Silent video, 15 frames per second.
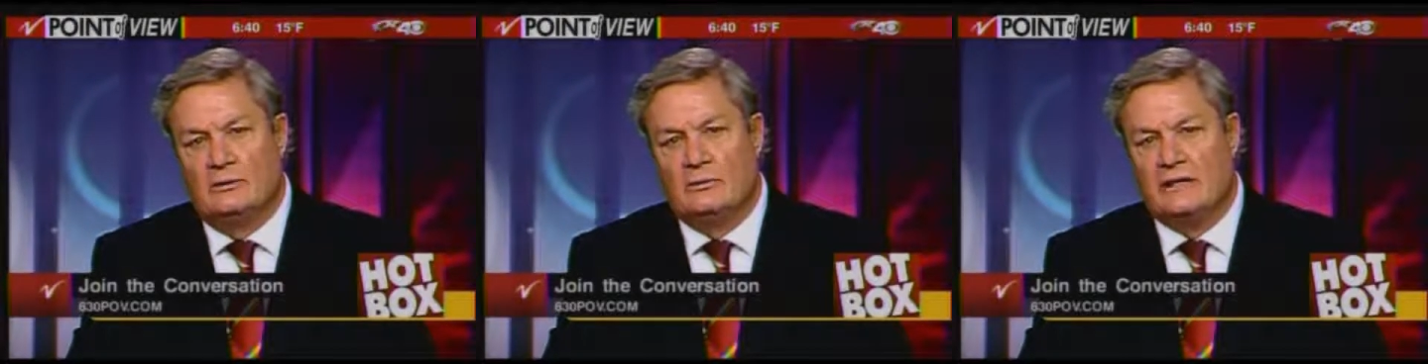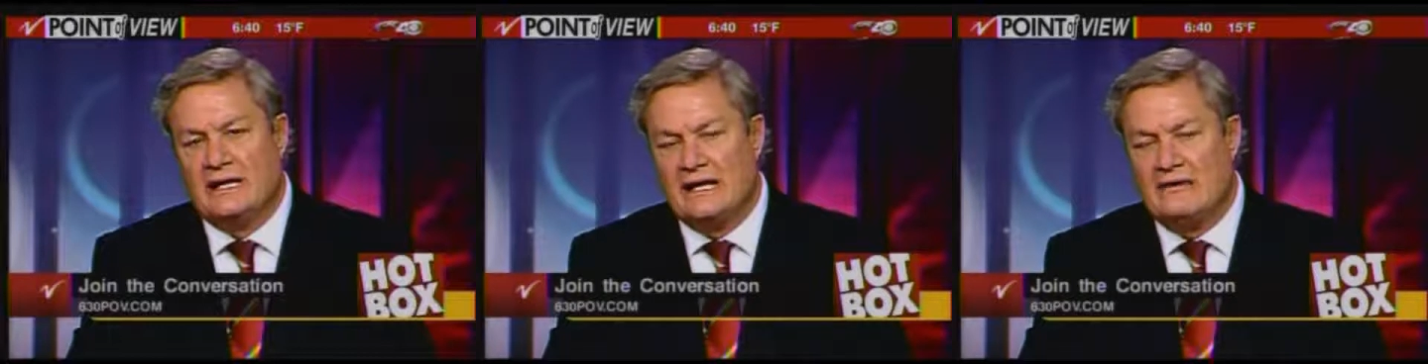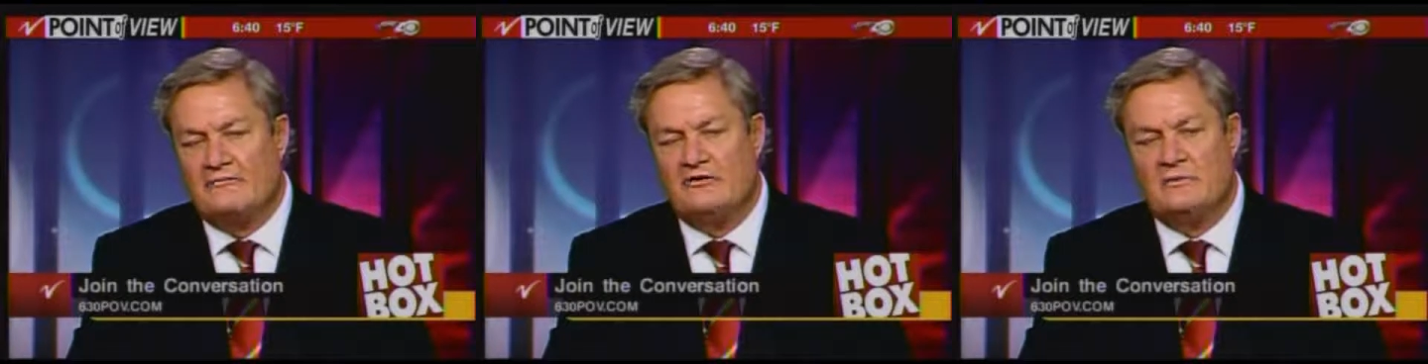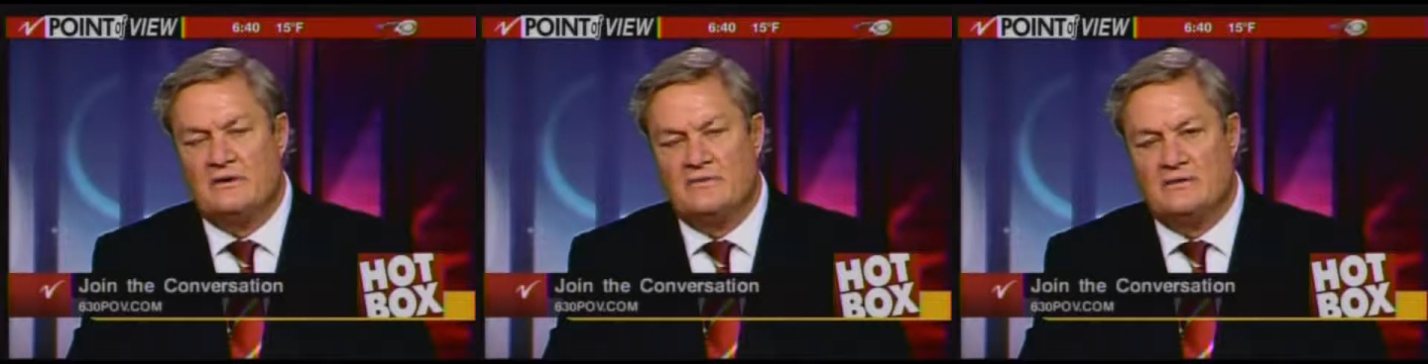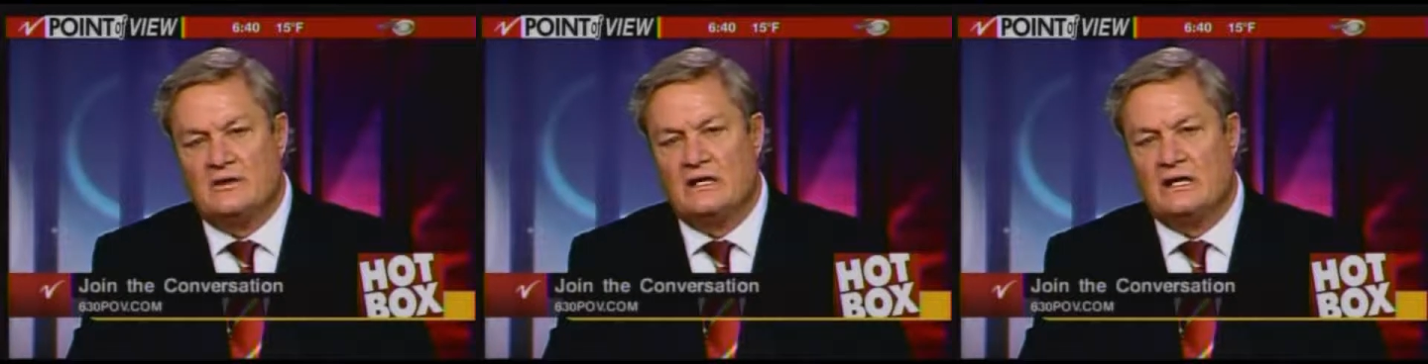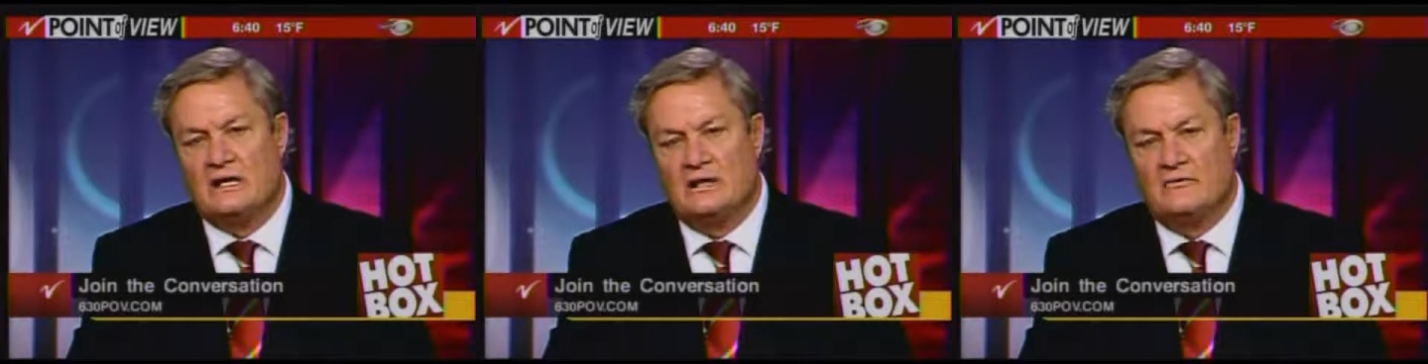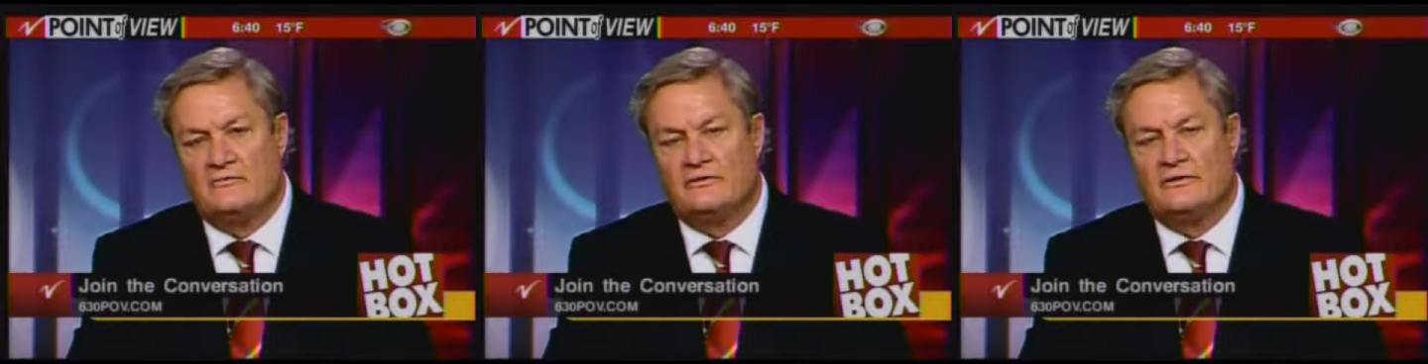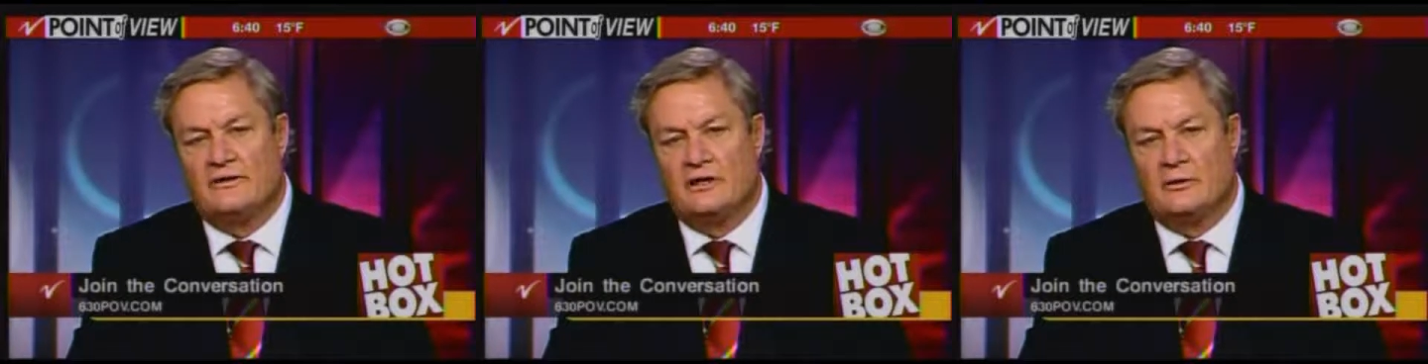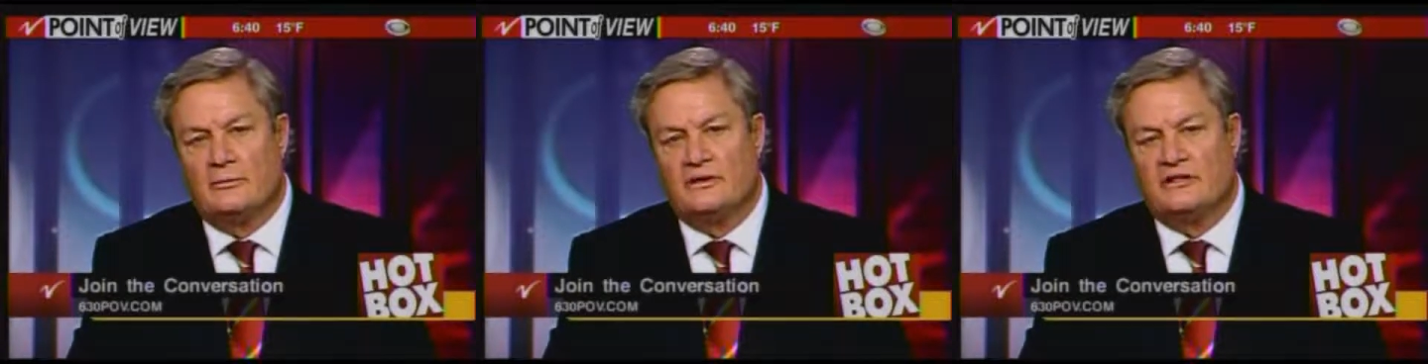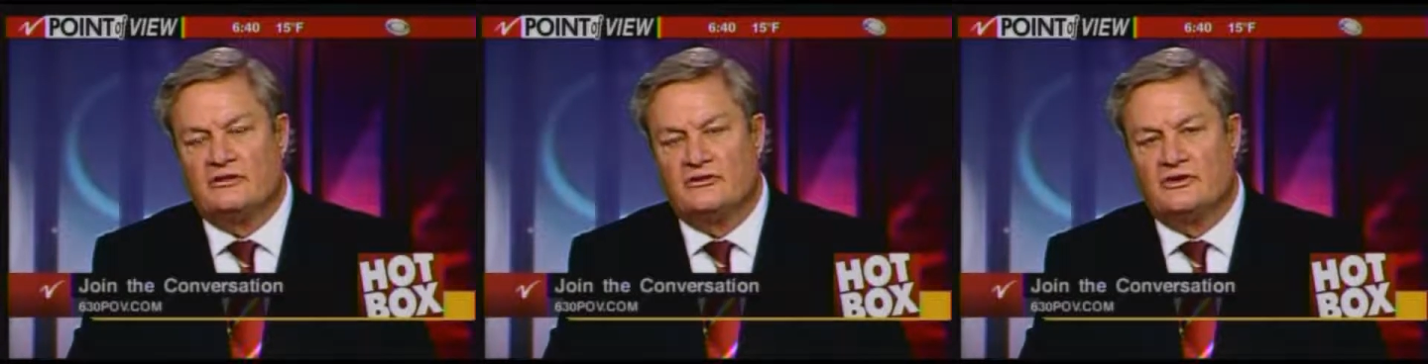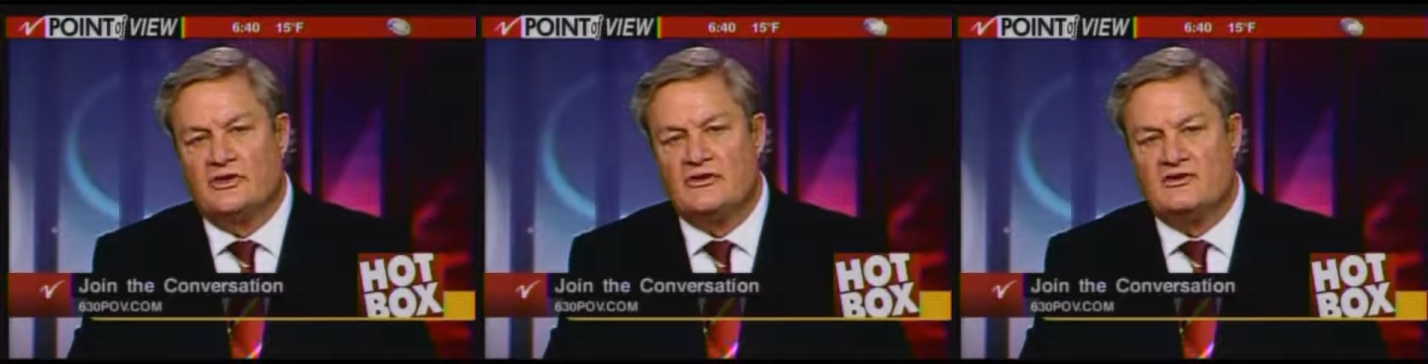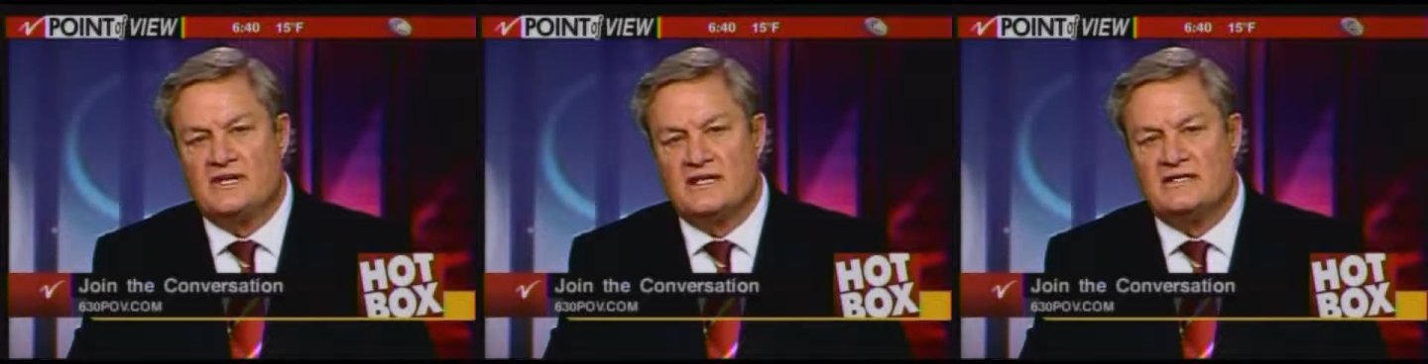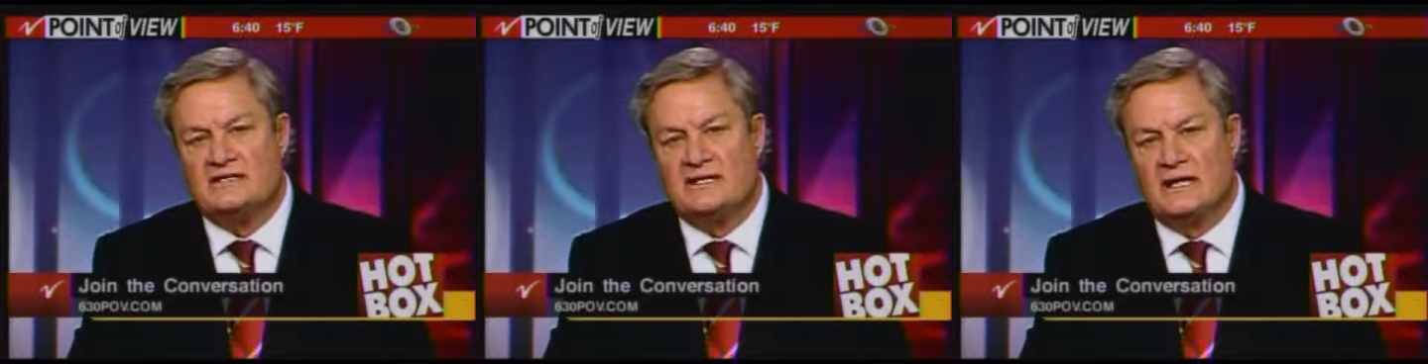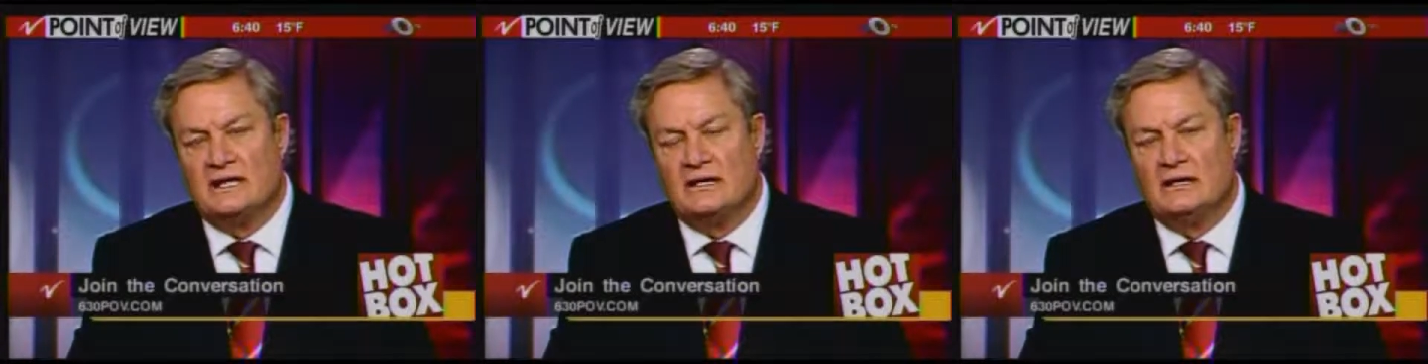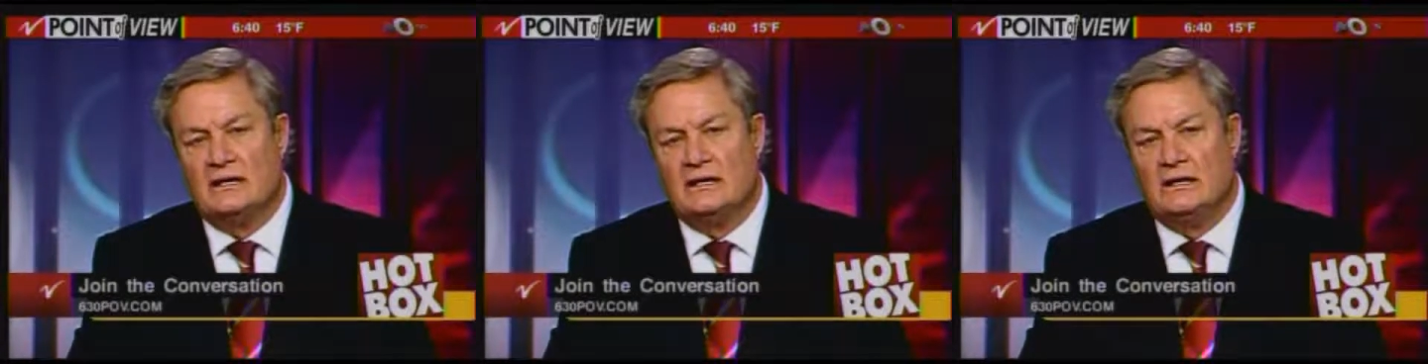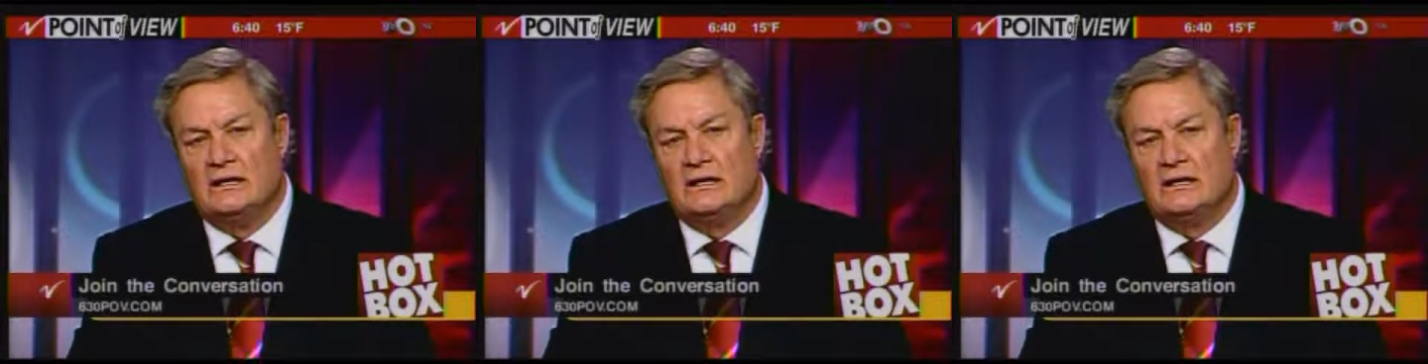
We have to be very careful there because, as I said,